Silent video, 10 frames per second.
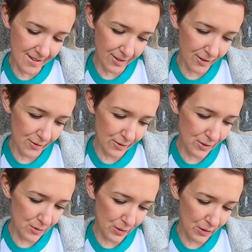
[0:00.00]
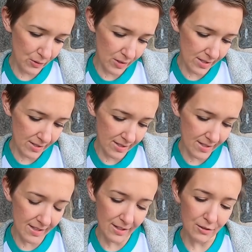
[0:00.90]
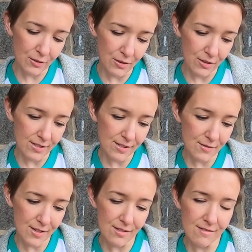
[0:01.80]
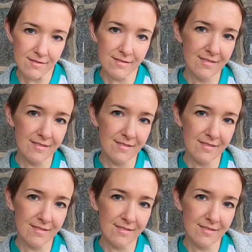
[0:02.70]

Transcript: Look at those two cuties. That little girl's so cute.